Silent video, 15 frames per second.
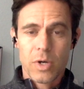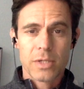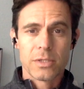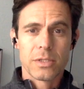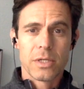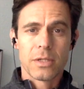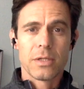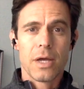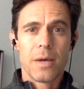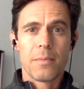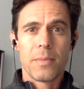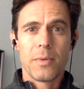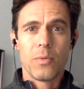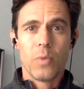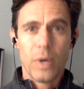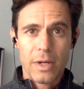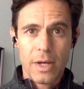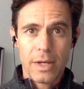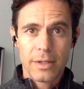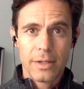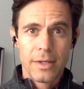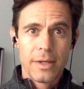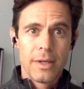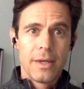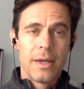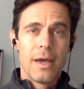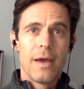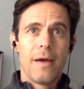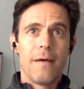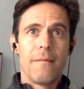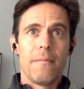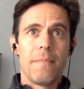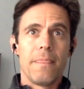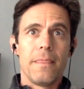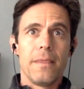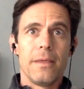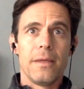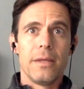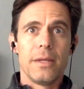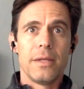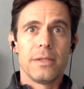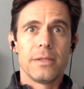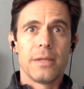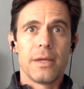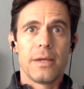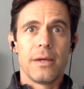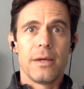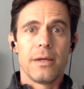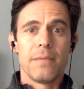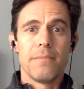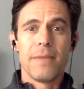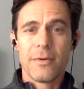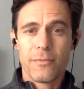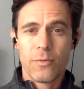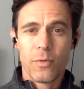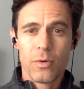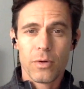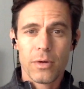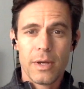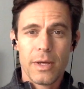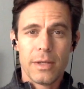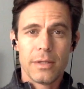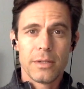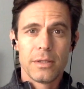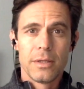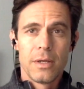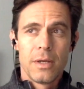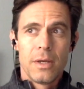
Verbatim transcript: crosses on top and whatnot. Um, it is a, a, metaphor, and